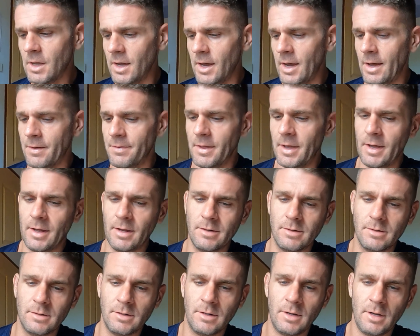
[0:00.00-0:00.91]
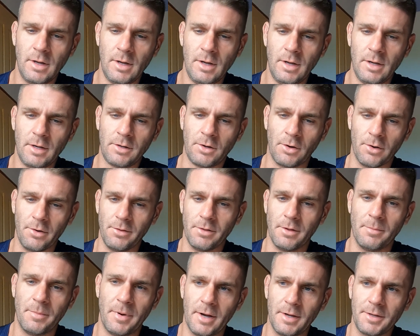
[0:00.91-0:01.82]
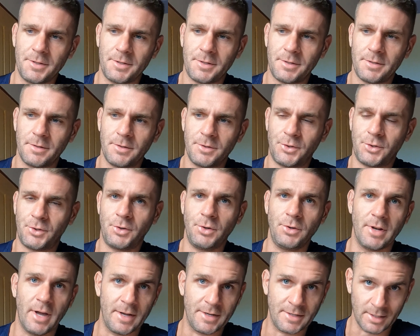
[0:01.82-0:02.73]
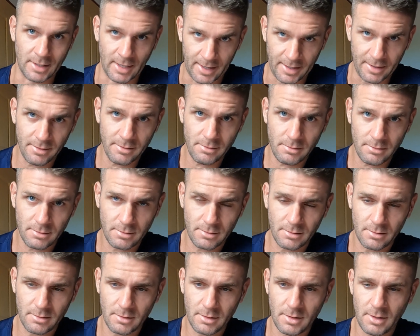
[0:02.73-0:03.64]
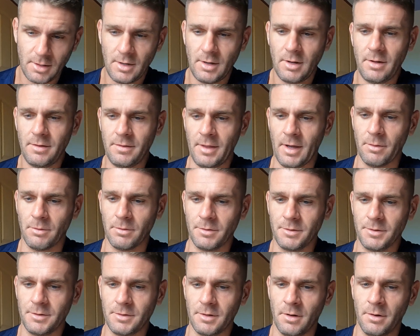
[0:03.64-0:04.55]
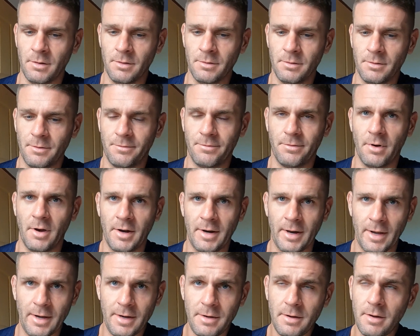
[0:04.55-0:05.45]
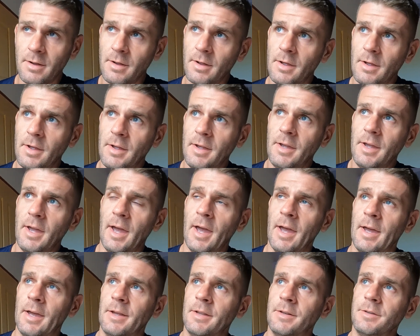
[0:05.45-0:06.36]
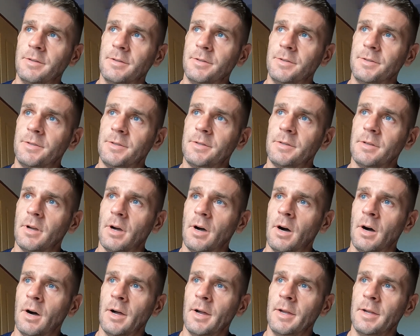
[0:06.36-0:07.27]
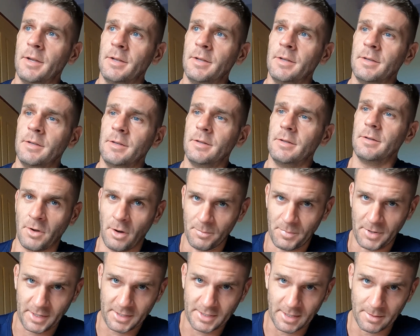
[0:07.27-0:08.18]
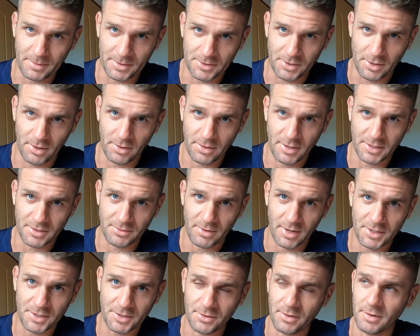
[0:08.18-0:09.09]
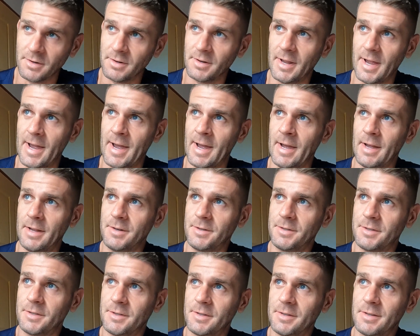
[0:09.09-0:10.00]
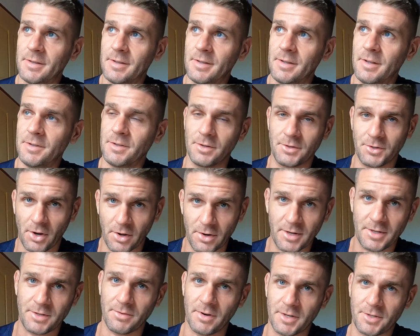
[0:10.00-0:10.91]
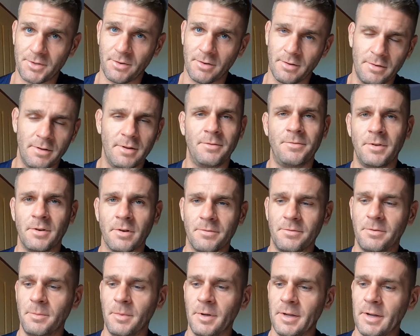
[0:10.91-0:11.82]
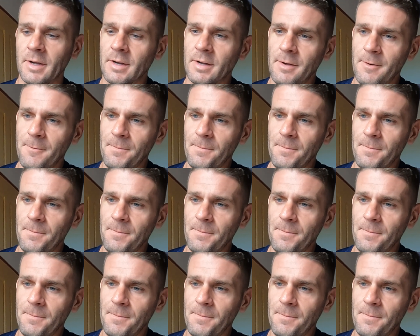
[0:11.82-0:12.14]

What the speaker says: and then got on the bus 2 days later. That was on the Friday, and I got picked up at Tony's restaurant so Tony's restaurant, if you're not familiar,